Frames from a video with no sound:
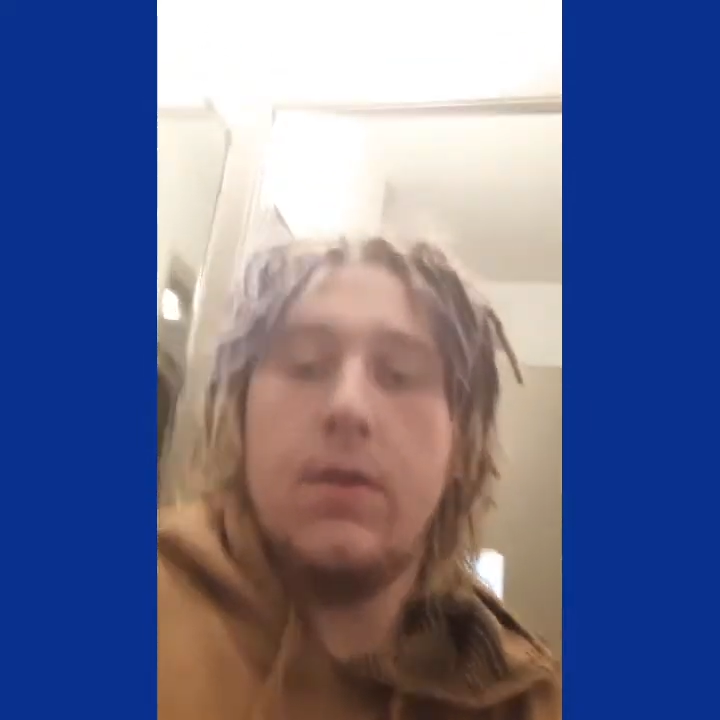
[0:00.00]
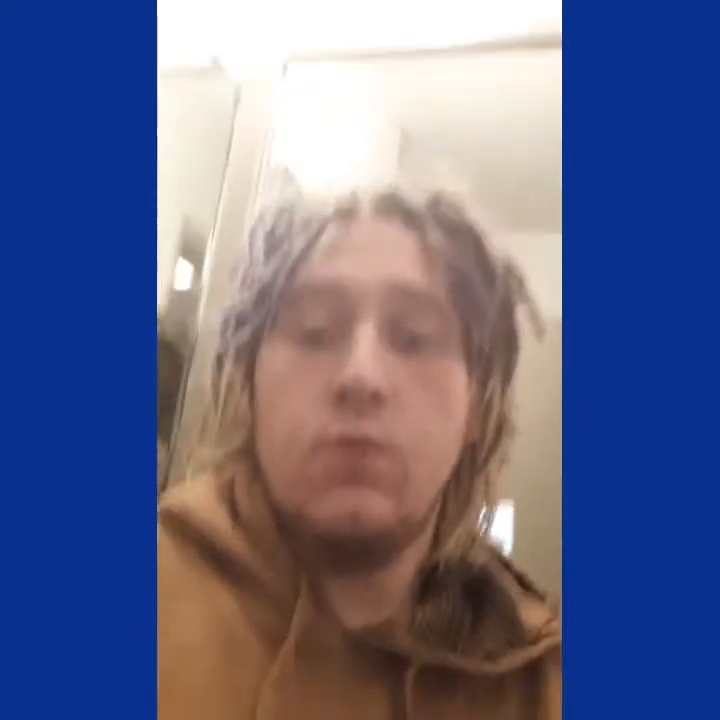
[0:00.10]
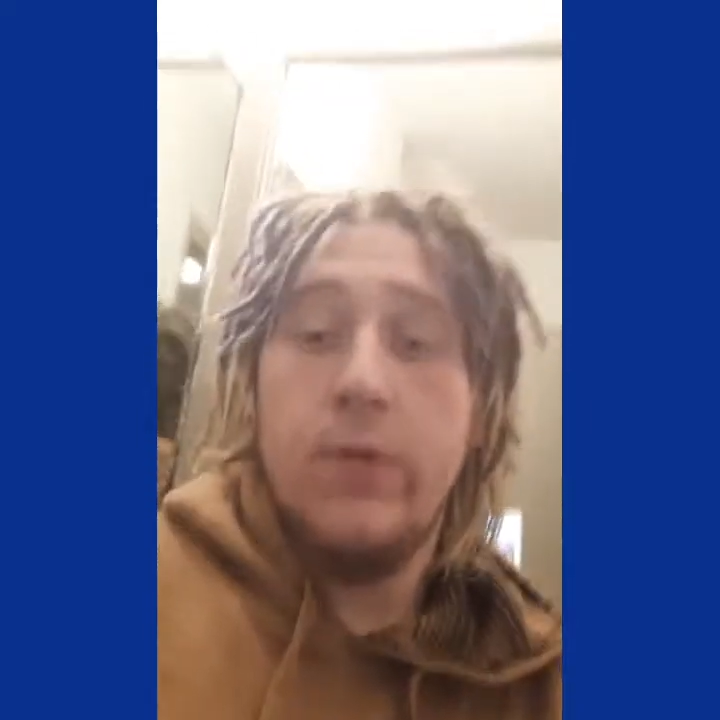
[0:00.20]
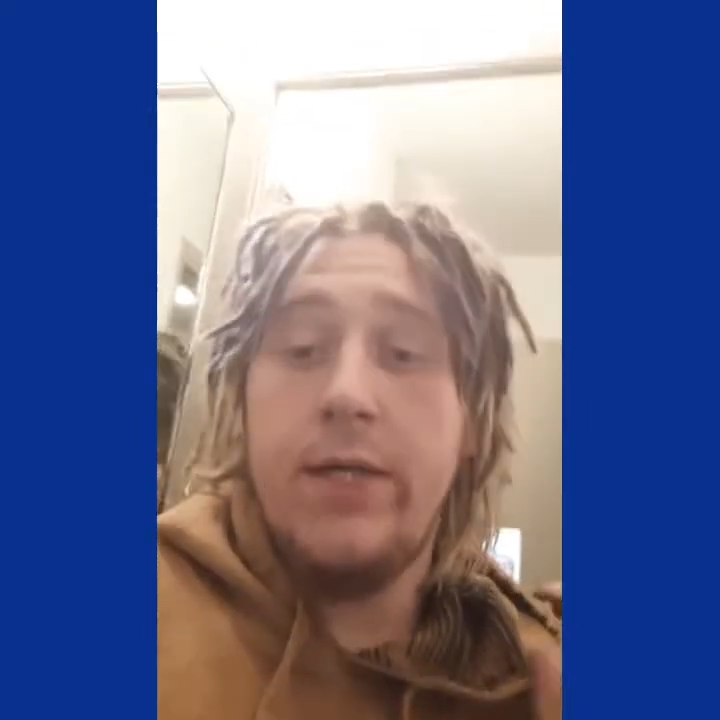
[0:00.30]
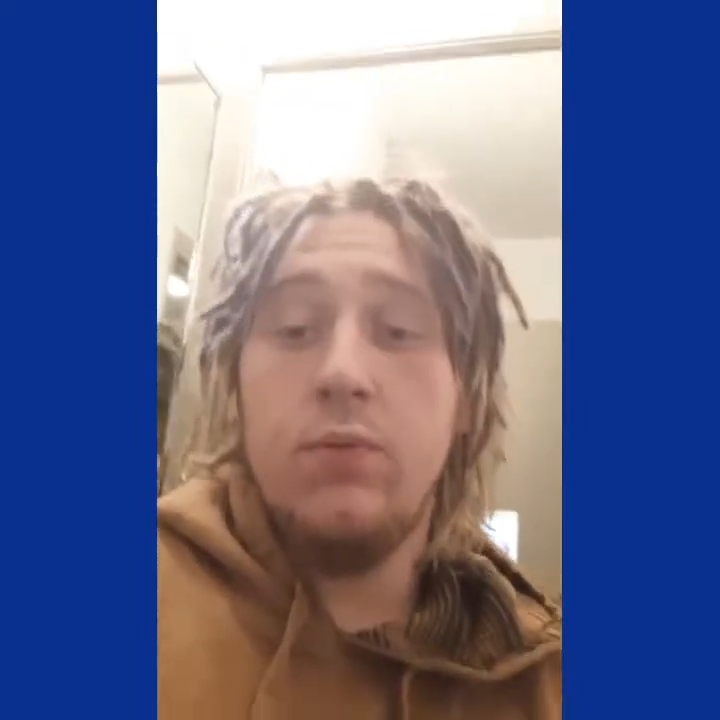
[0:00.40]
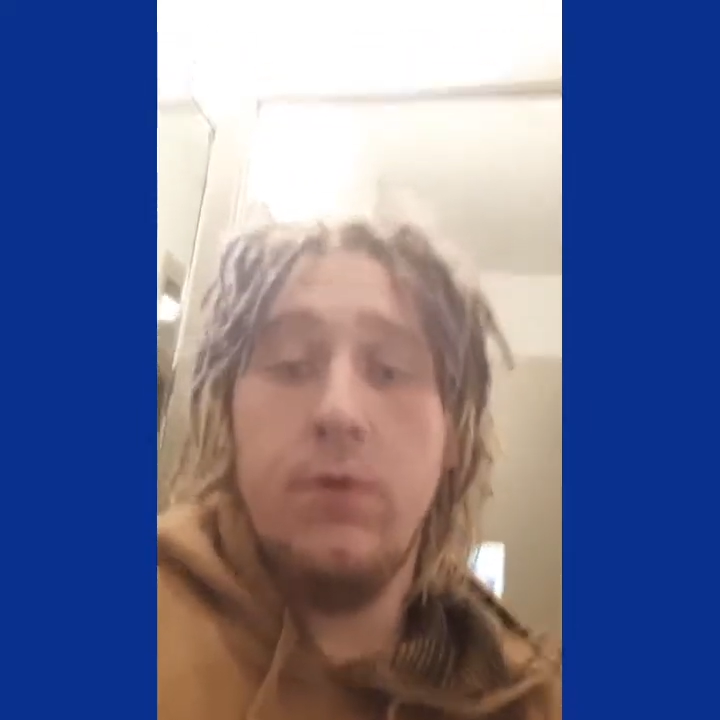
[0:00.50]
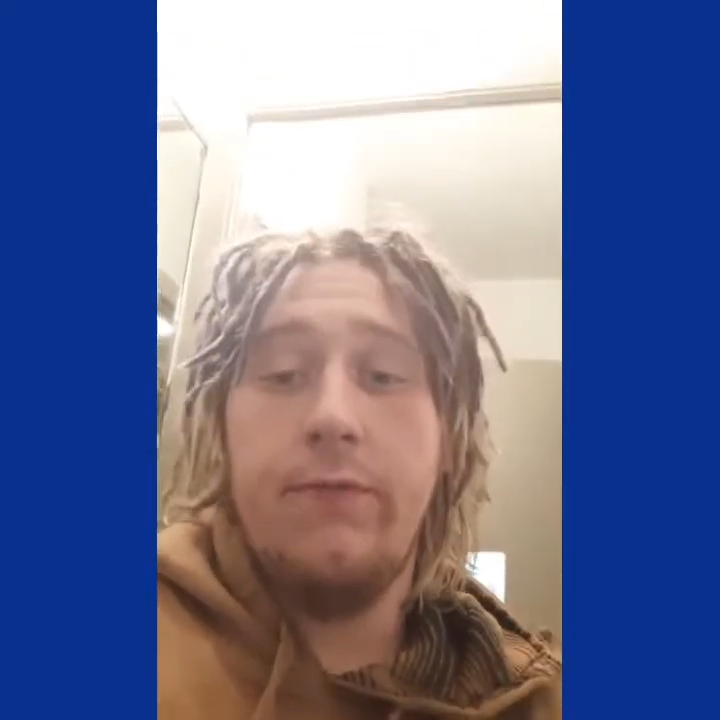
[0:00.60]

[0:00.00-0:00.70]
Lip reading: root